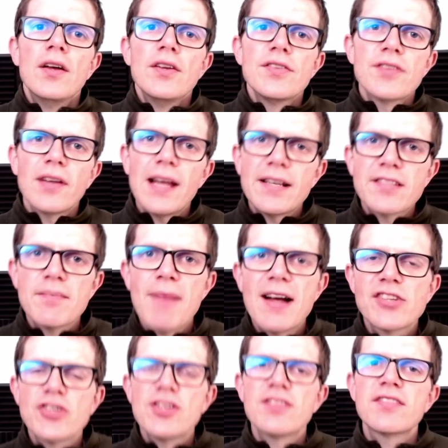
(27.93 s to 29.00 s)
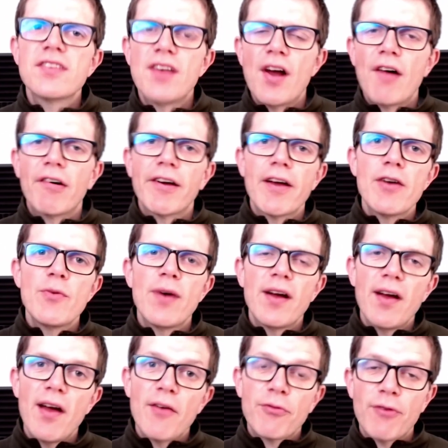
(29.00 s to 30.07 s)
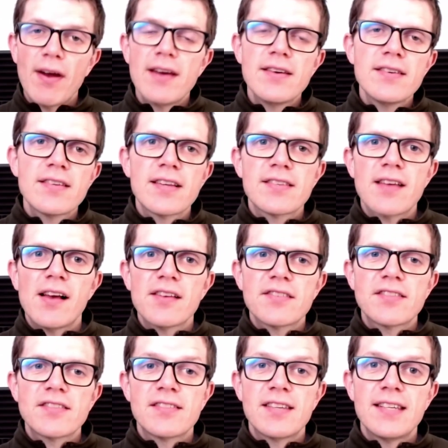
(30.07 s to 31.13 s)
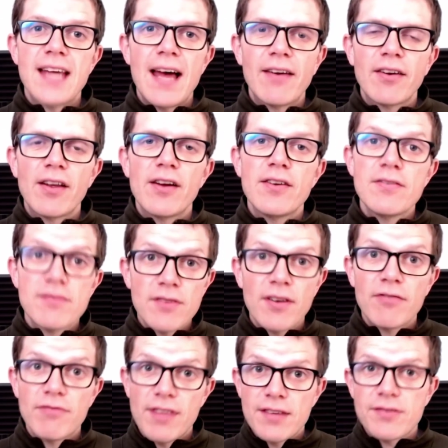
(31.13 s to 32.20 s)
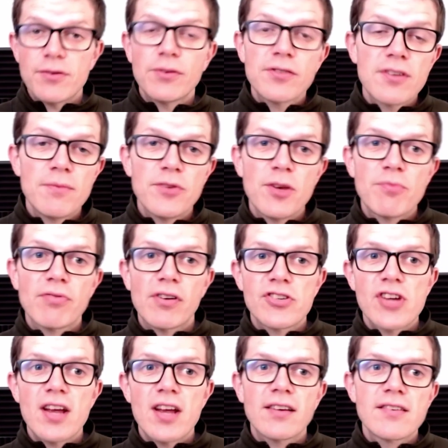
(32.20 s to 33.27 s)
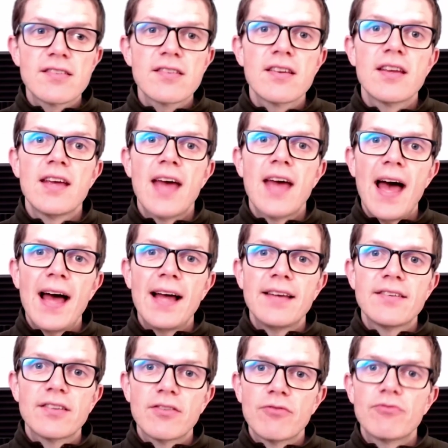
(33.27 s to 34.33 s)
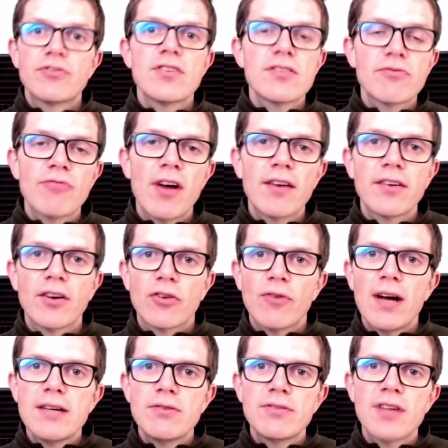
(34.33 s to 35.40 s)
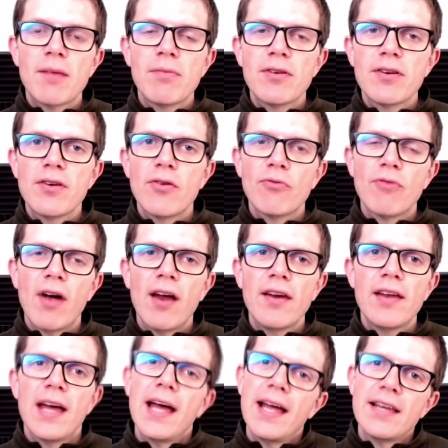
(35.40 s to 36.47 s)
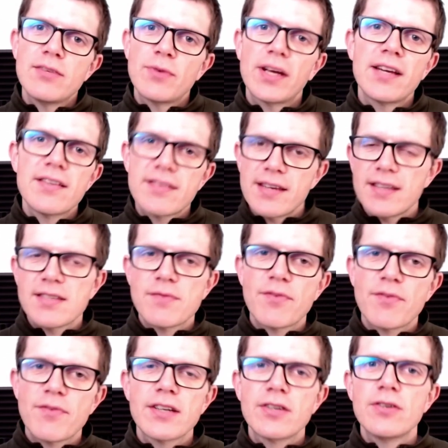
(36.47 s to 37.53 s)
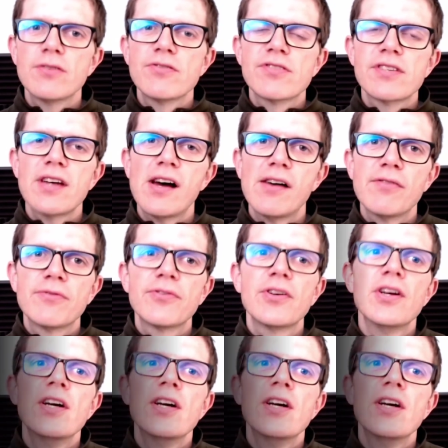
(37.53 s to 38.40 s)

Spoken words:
So let's imagine a scenario where a friend has asked us to download this awesome new project and just run Gradle W run, and we're going to see some very cool stuff.